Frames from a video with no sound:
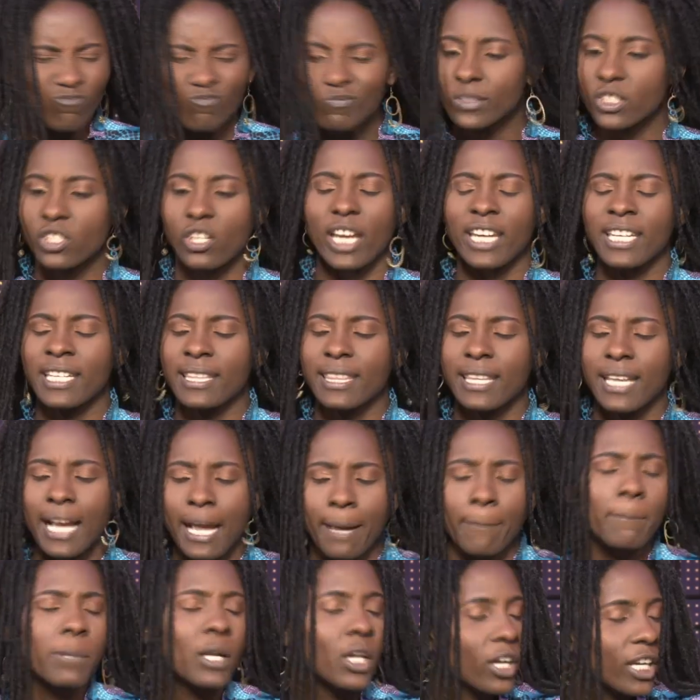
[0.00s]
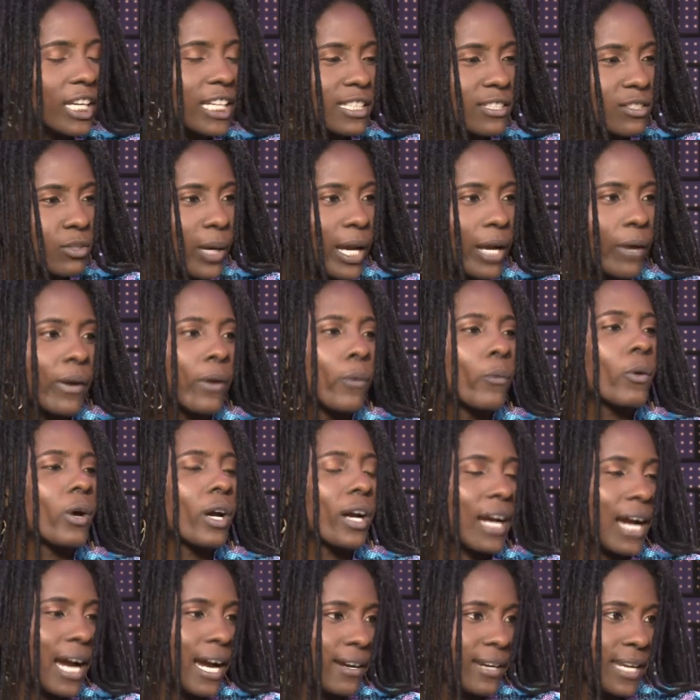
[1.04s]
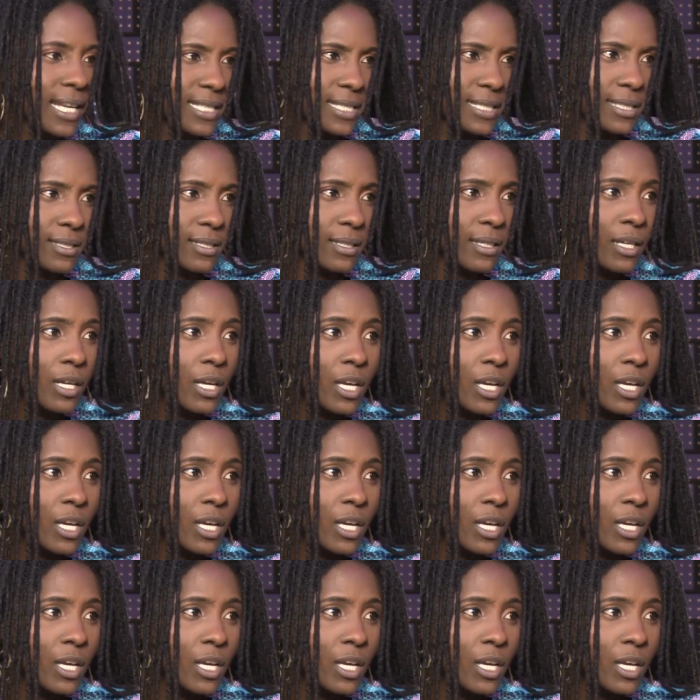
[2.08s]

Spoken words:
So anything I plug into, I go and work hard at it.